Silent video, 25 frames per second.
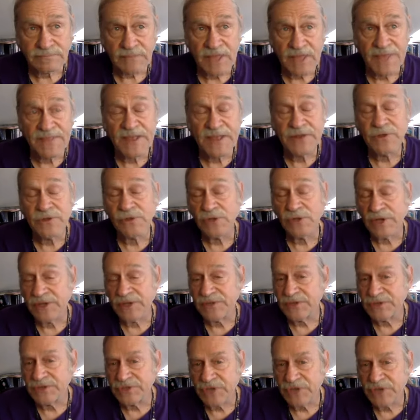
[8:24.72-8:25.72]
And then you look
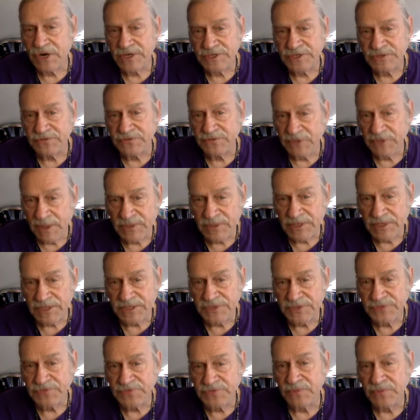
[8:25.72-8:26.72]
at the charts of
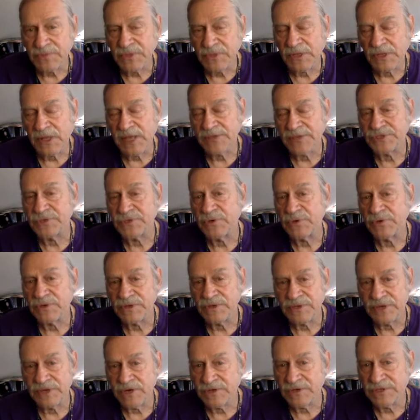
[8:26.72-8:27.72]
feminists from the last
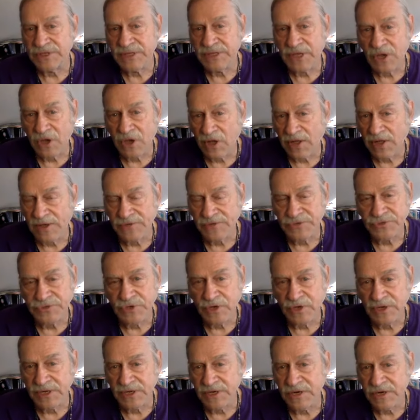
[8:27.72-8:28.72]
200 years, and they all have
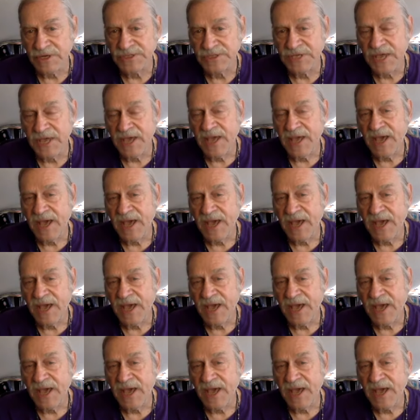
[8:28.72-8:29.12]
strong ears.